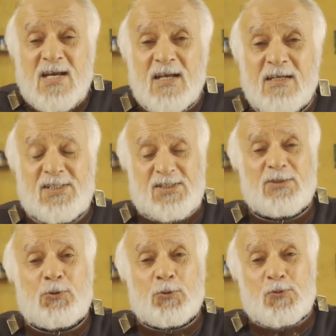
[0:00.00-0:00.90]

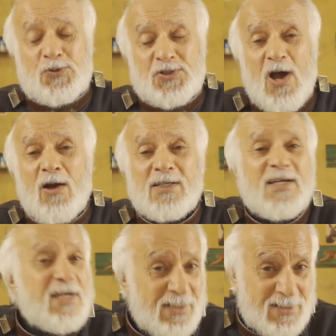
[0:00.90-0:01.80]
Listen to song
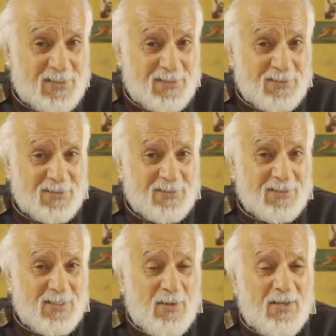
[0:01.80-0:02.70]
lyrics,
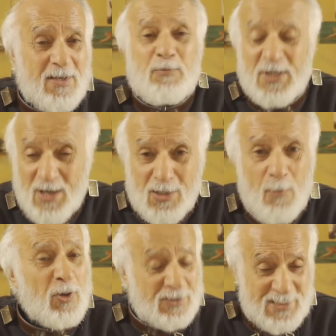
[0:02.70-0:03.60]
Banana
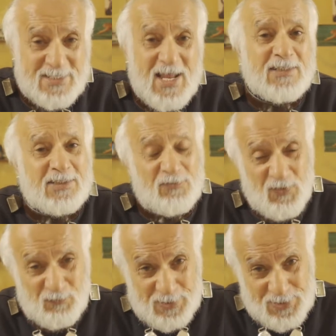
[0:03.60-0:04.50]
Boat in
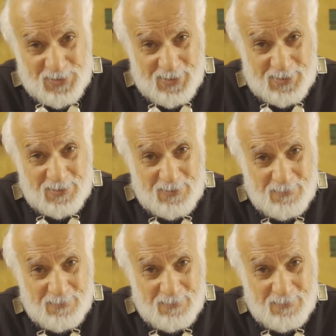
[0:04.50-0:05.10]
1956.